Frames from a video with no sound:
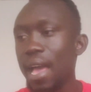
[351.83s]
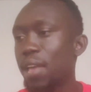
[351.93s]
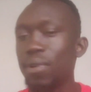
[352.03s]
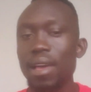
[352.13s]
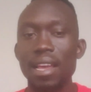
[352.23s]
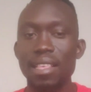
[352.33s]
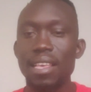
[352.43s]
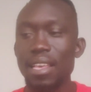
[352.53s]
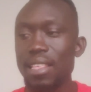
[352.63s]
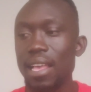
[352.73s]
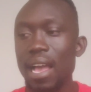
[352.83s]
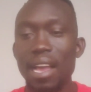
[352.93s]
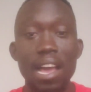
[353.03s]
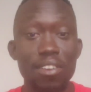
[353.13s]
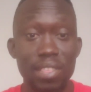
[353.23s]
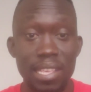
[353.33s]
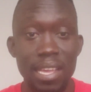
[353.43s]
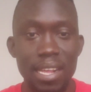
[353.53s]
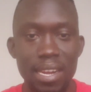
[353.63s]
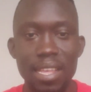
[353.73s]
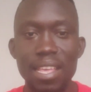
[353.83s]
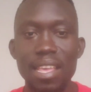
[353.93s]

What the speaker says: You can access a carousel.